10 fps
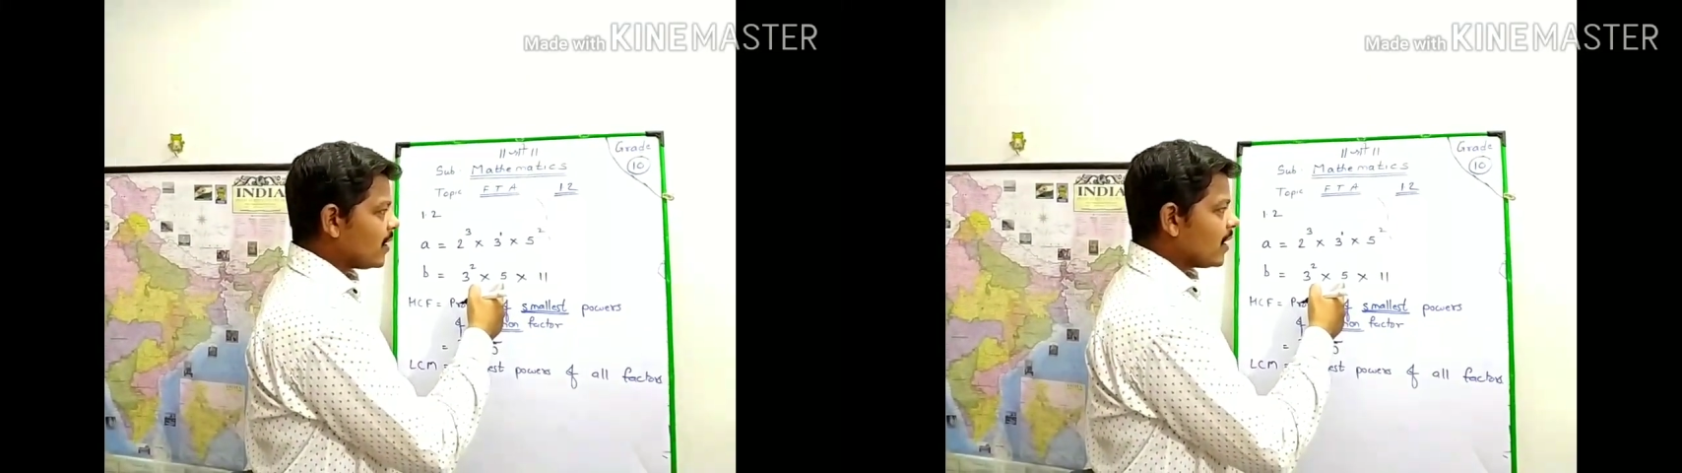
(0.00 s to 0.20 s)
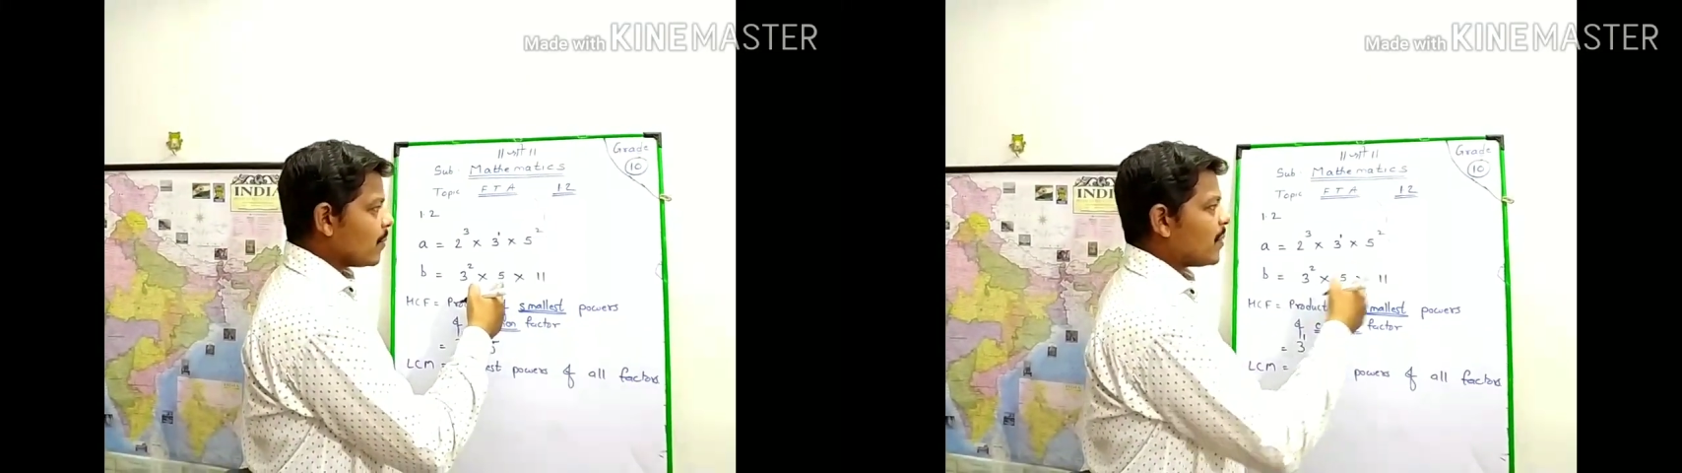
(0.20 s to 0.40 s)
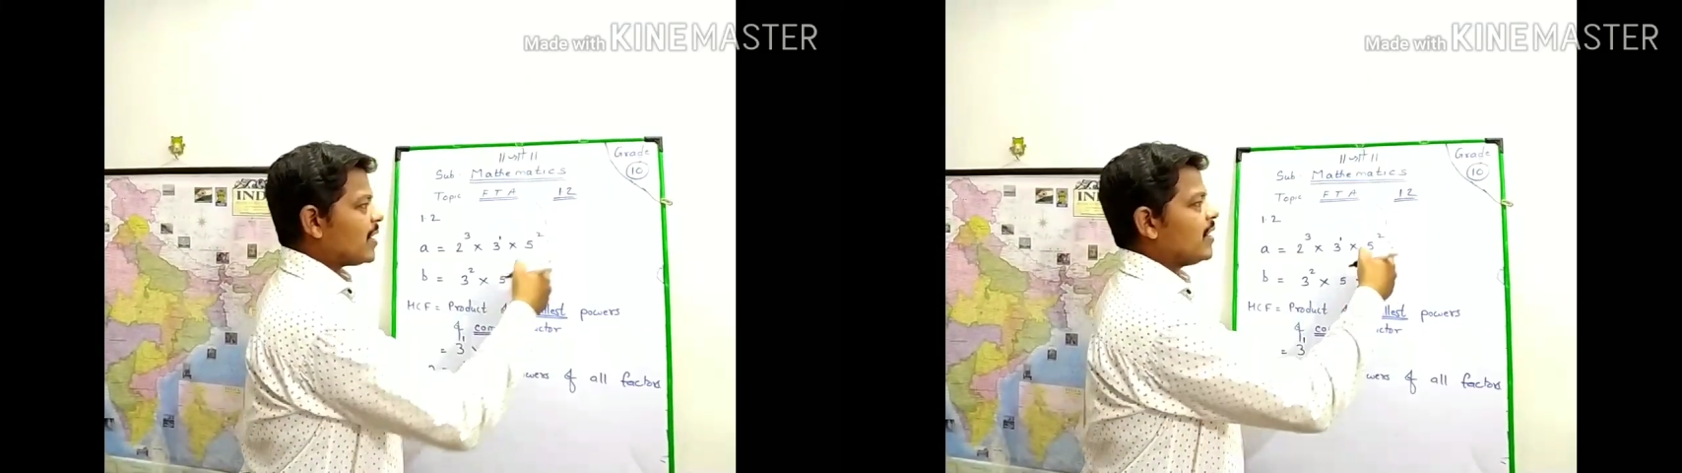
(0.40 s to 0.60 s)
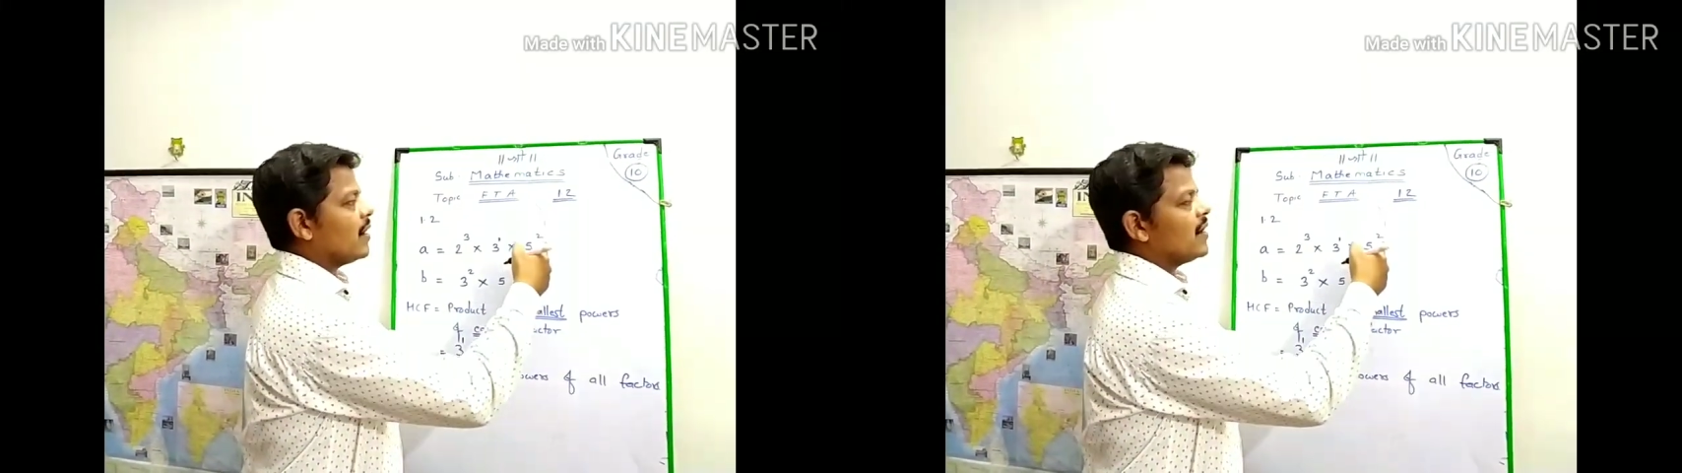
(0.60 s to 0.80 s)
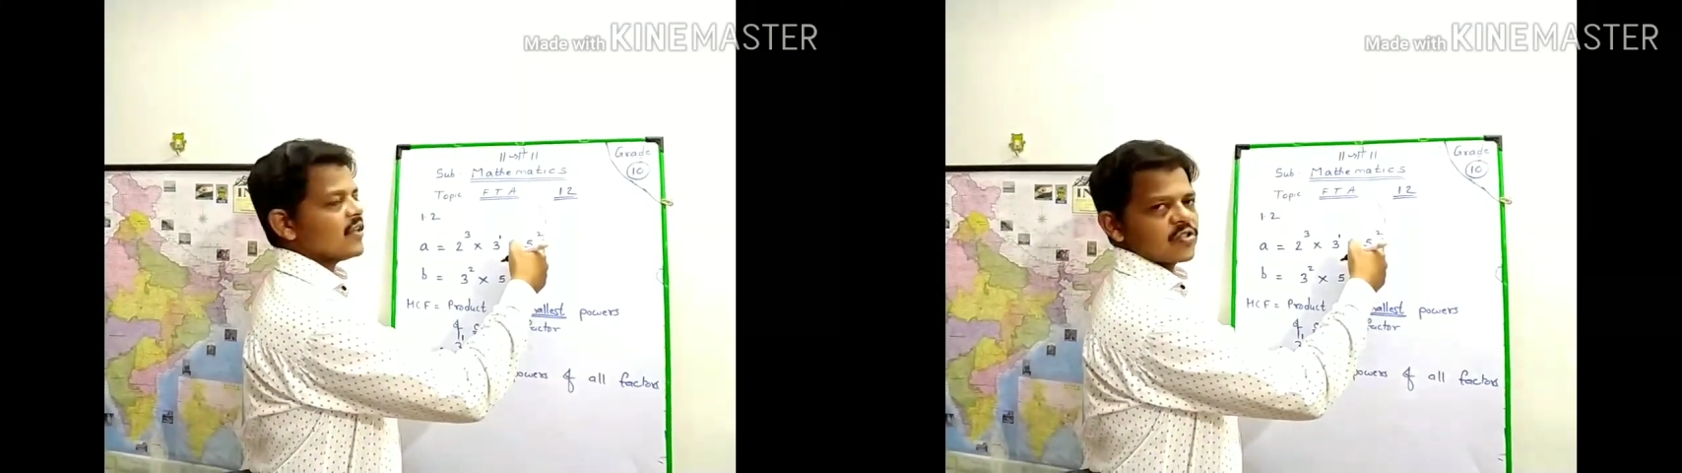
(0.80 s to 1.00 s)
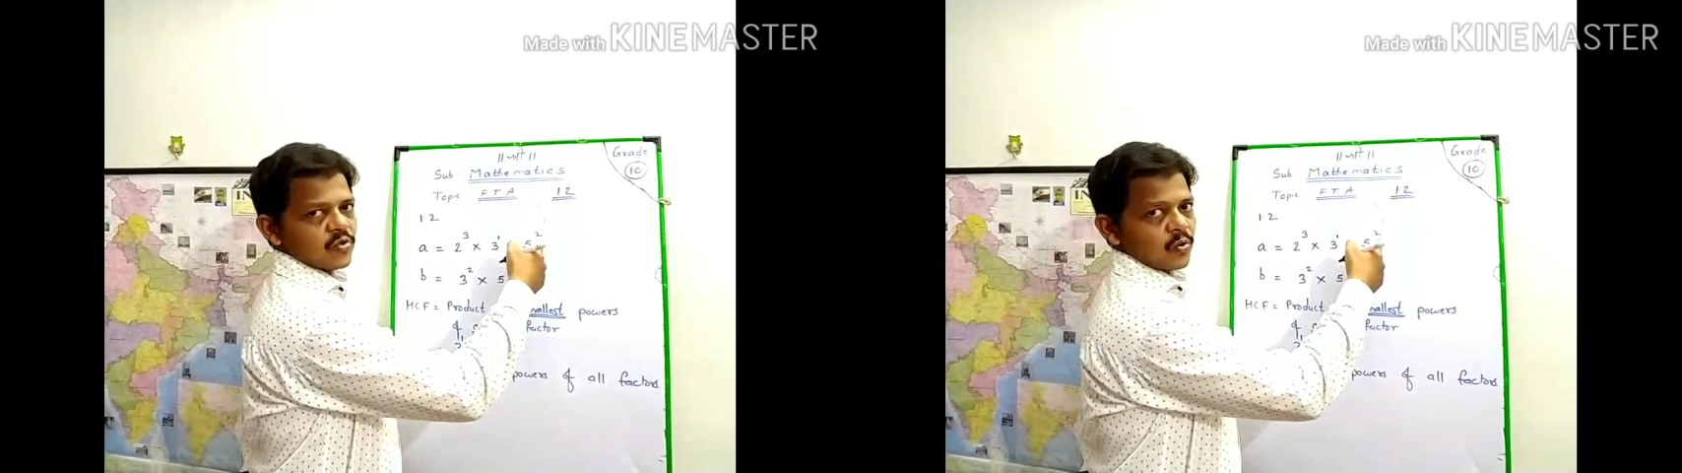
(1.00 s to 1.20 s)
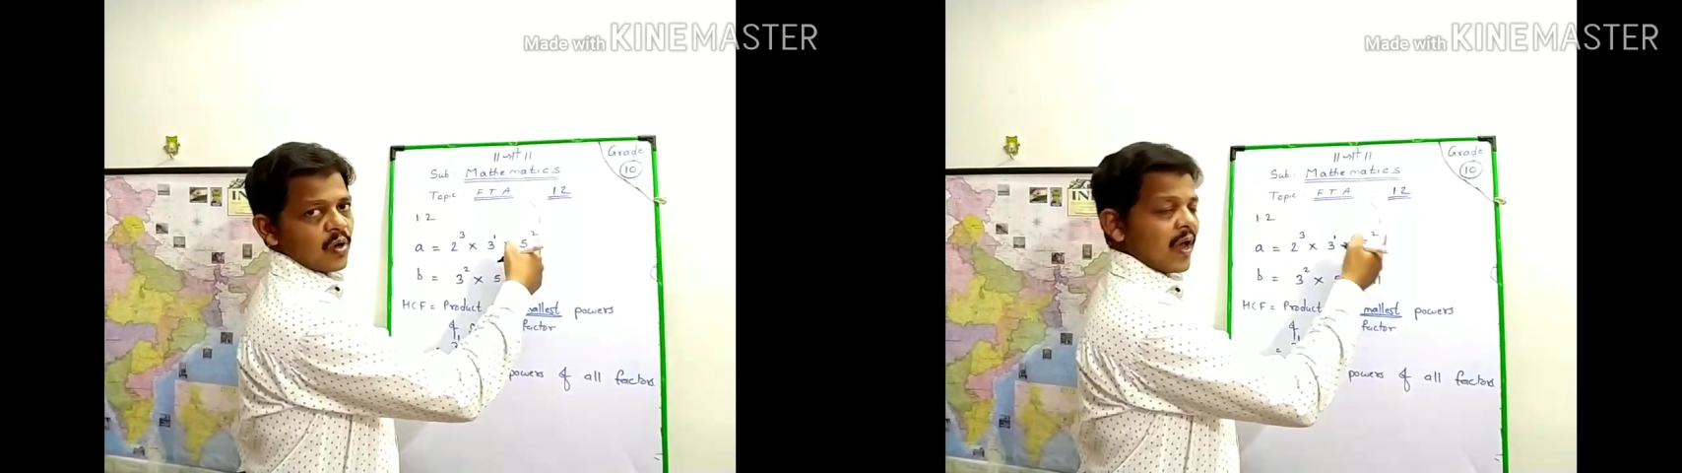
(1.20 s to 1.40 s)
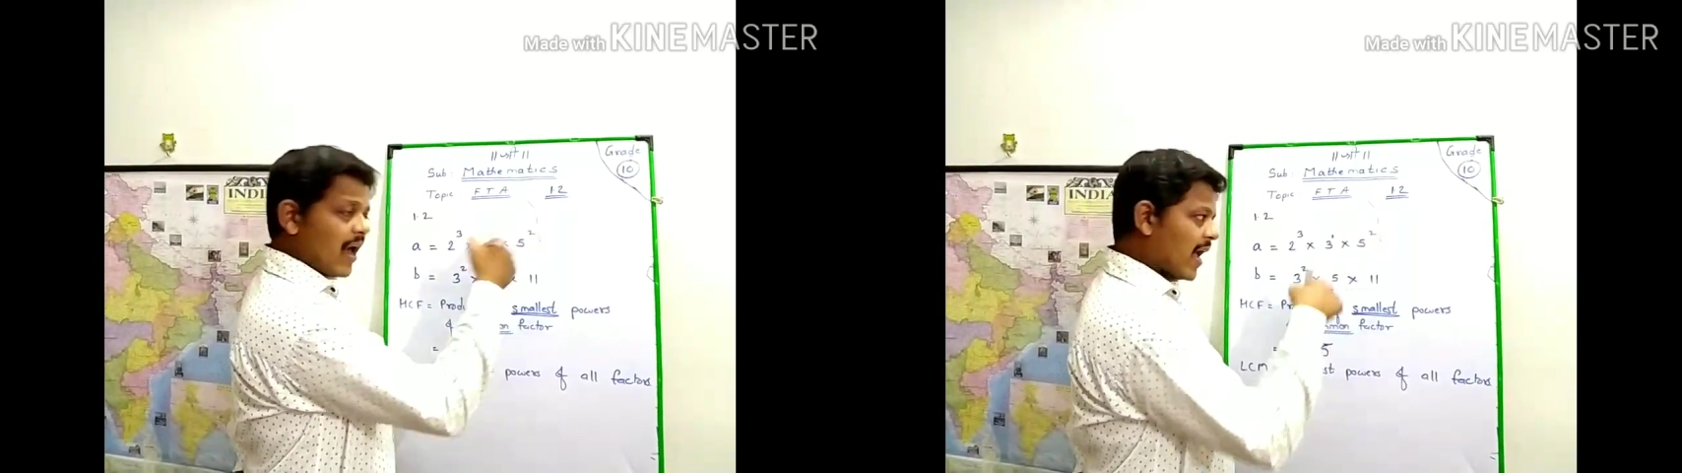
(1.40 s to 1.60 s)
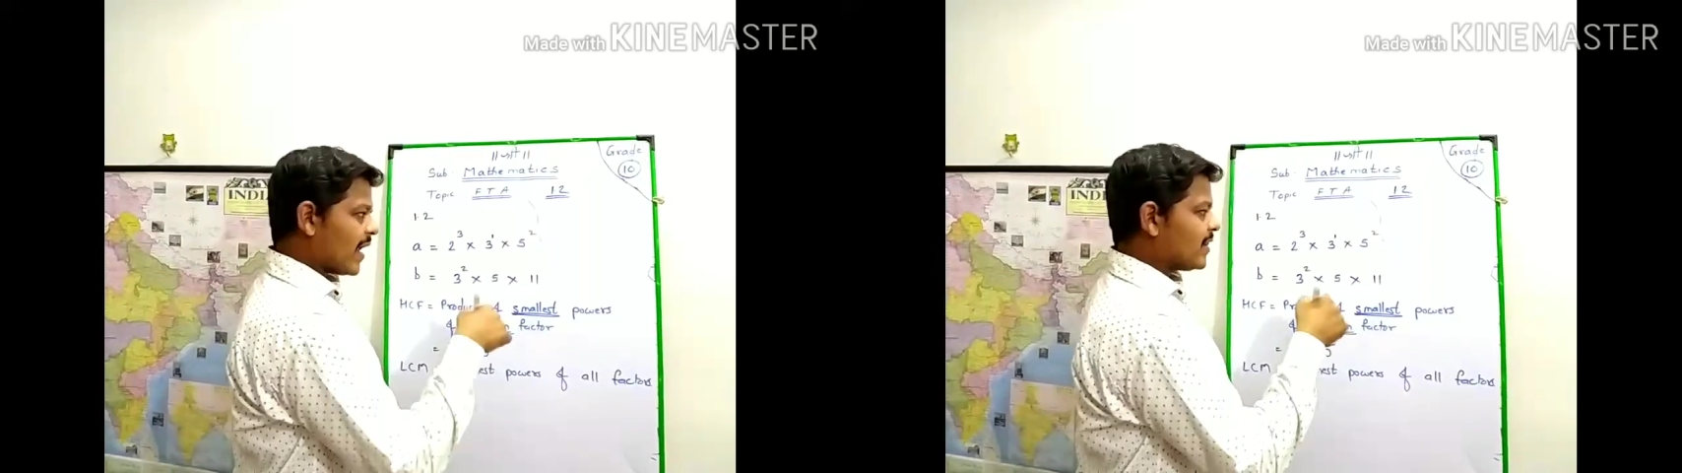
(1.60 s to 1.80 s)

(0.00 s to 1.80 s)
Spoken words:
But here it is 2. Again